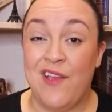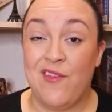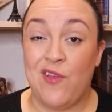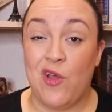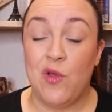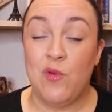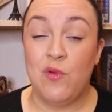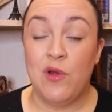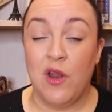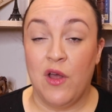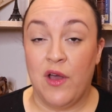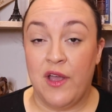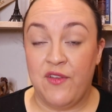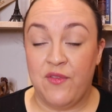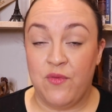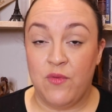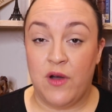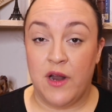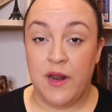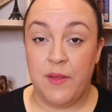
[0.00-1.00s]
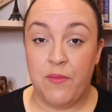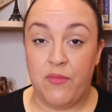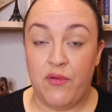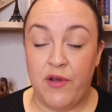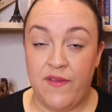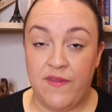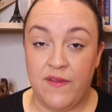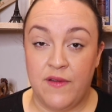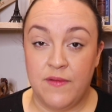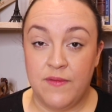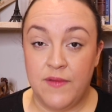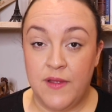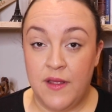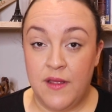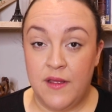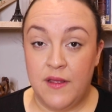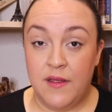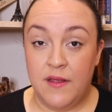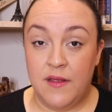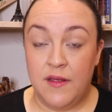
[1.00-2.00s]
his own life while in prison.
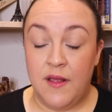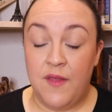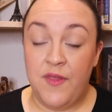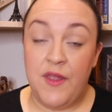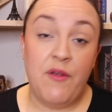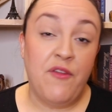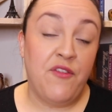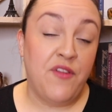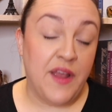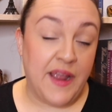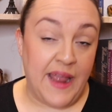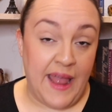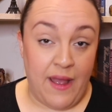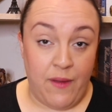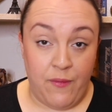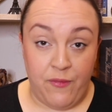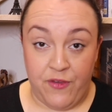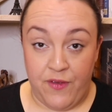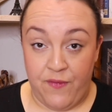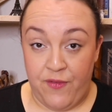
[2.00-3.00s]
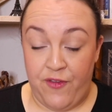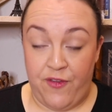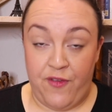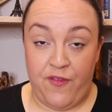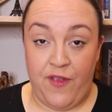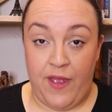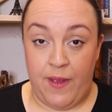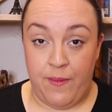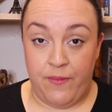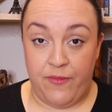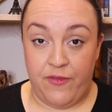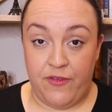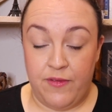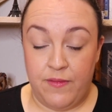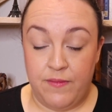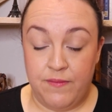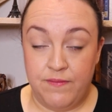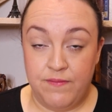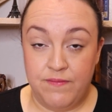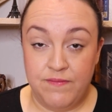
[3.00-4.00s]
There is an account of this attempt.
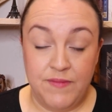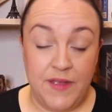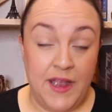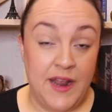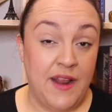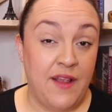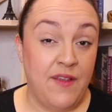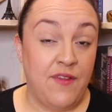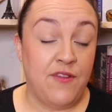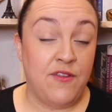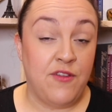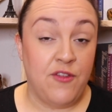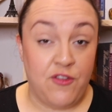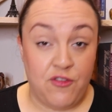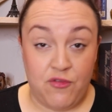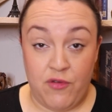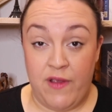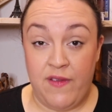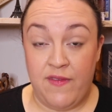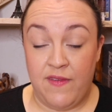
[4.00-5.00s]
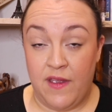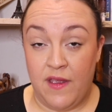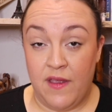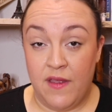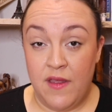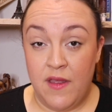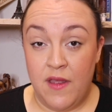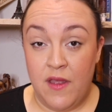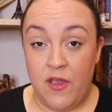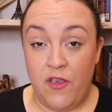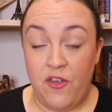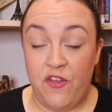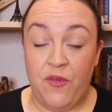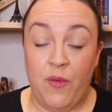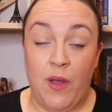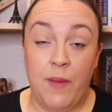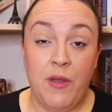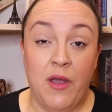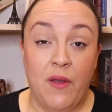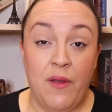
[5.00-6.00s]
It is distressing,
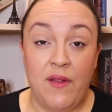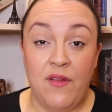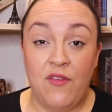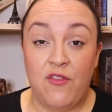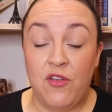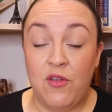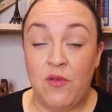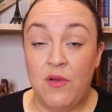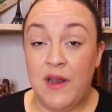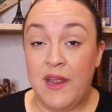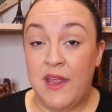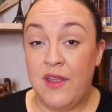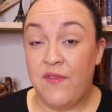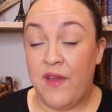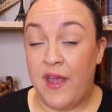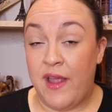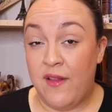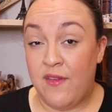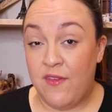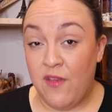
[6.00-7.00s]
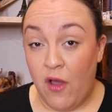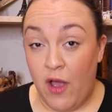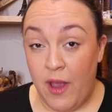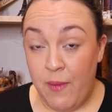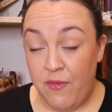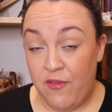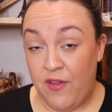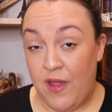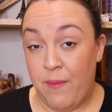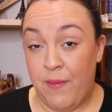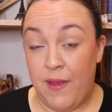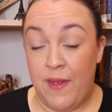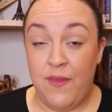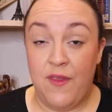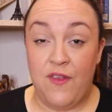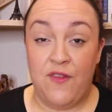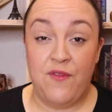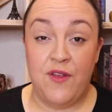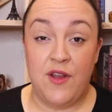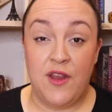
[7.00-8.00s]
so I'm going to leave a timestamp in
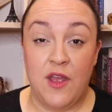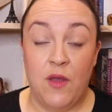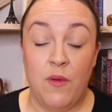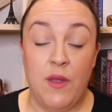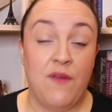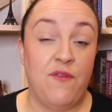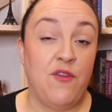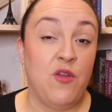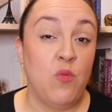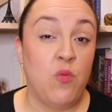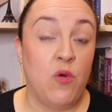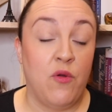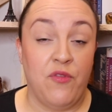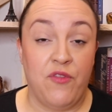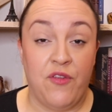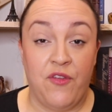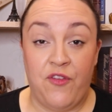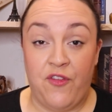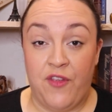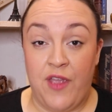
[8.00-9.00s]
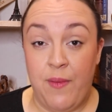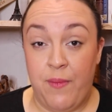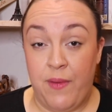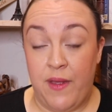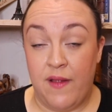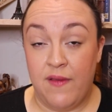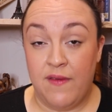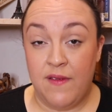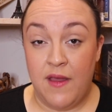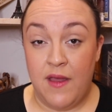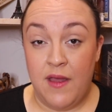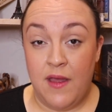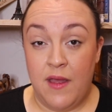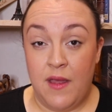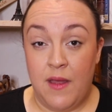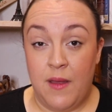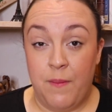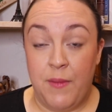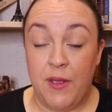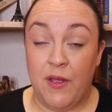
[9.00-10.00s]
this video if you want to skip it,
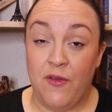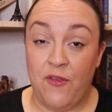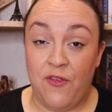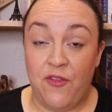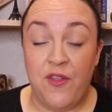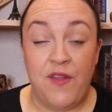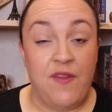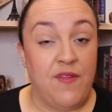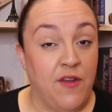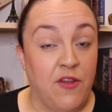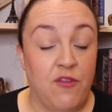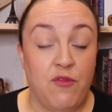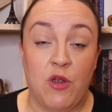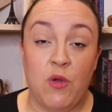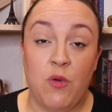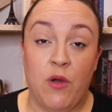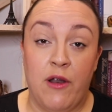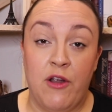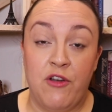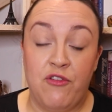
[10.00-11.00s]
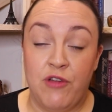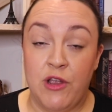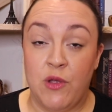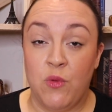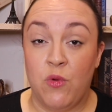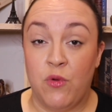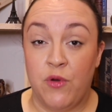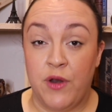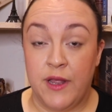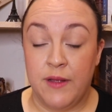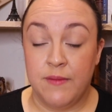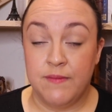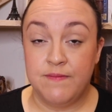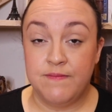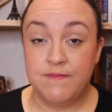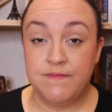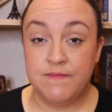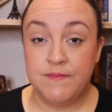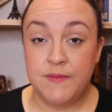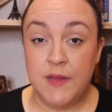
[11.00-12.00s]
because this does require a trigger warning.
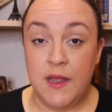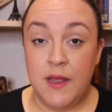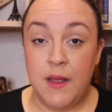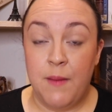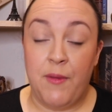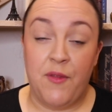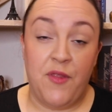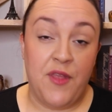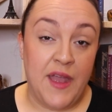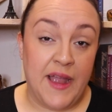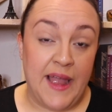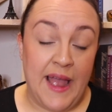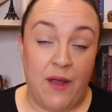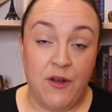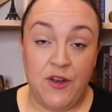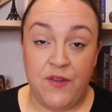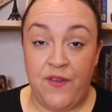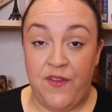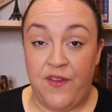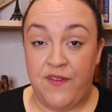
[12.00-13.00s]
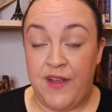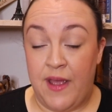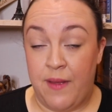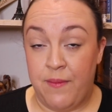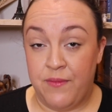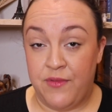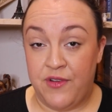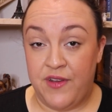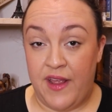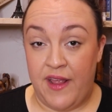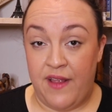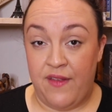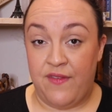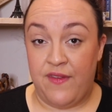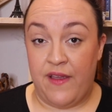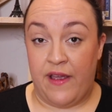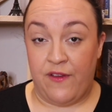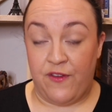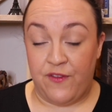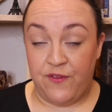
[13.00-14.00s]
But the account of his attempt is
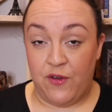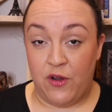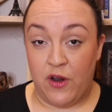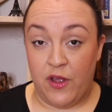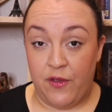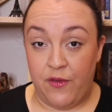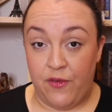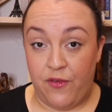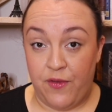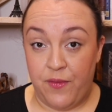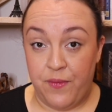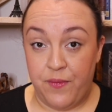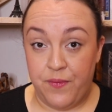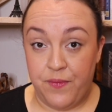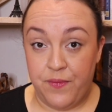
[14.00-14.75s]
as follows.